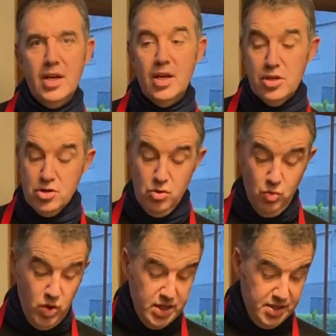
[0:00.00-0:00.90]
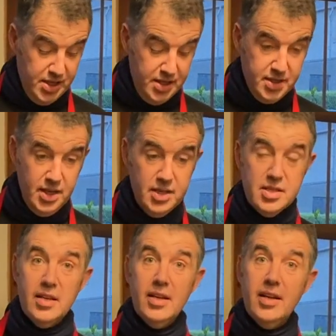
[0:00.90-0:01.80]
So what I'd say to you
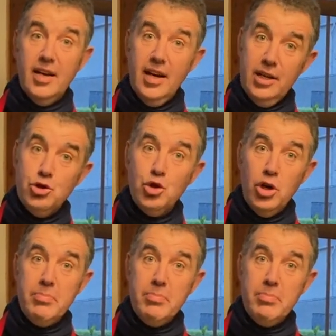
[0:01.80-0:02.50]
is, enjoy